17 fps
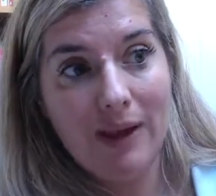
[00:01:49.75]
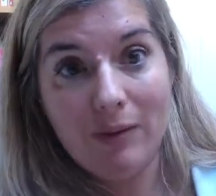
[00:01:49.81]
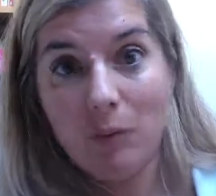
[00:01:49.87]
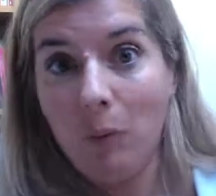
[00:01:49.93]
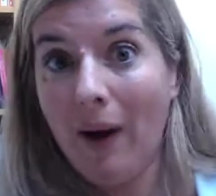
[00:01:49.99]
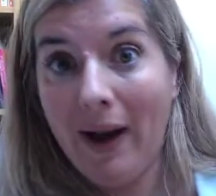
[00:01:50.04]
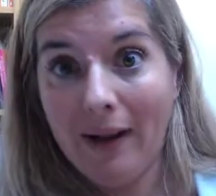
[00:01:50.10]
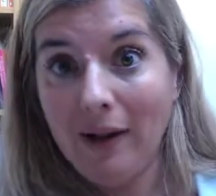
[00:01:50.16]

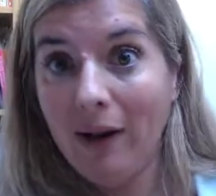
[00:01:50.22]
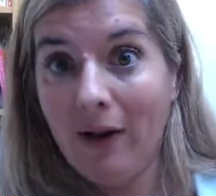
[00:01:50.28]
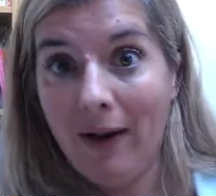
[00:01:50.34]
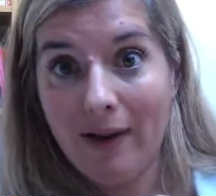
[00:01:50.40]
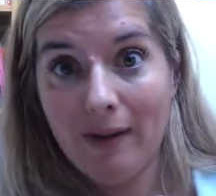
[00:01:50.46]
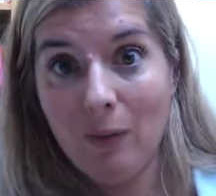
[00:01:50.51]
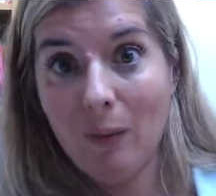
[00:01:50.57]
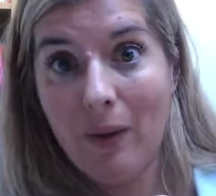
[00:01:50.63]
why you
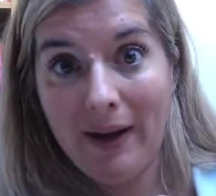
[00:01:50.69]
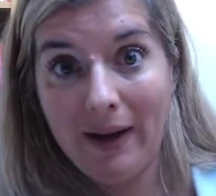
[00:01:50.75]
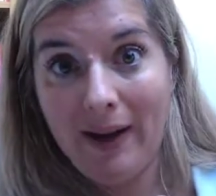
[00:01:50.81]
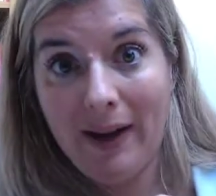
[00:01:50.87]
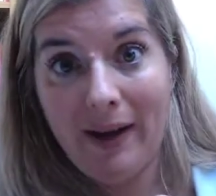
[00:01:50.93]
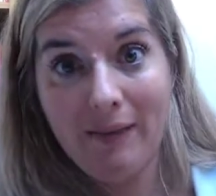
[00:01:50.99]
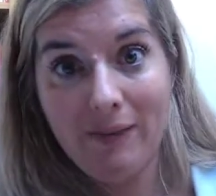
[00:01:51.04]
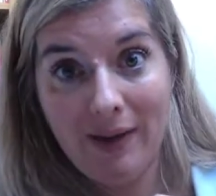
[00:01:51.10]

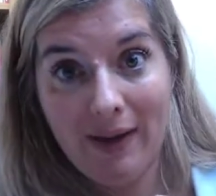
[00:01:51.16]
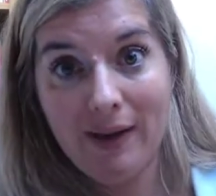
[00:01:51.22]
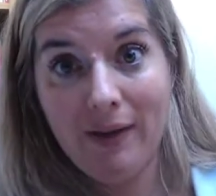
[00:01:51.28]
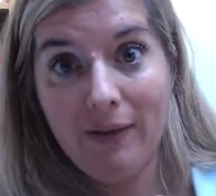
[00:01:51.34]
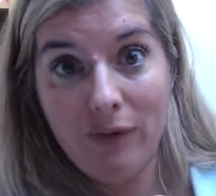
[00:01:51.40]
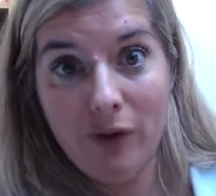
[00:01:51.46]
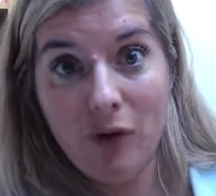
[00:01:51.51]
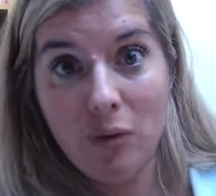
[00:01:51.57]
have that
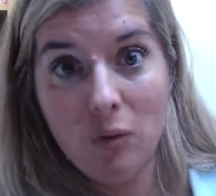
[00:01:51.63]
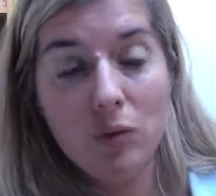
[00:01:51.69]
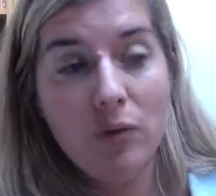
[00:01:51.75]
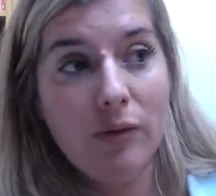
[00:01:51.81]
if you know.